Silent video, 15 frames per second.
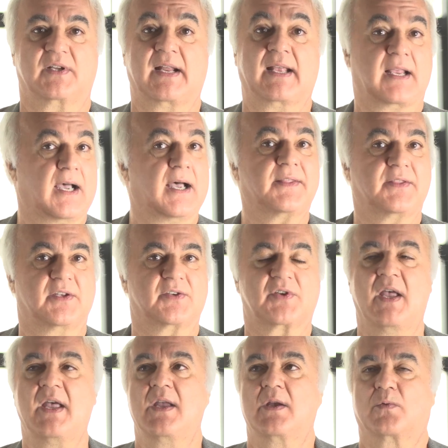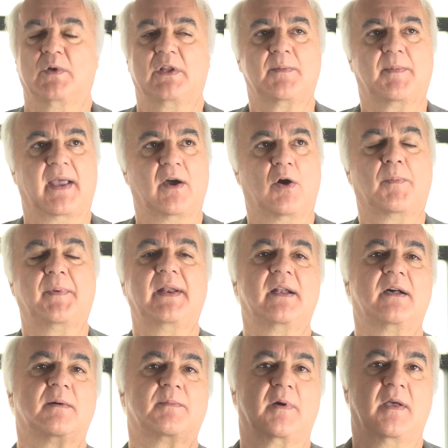and I got this really by opening
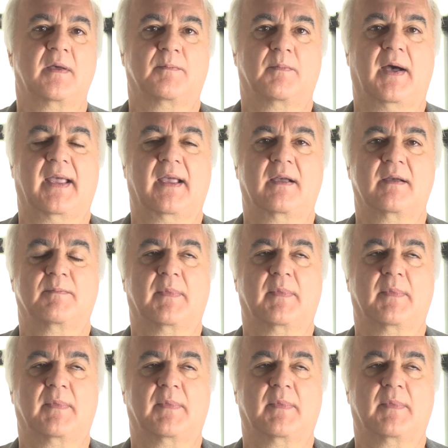up my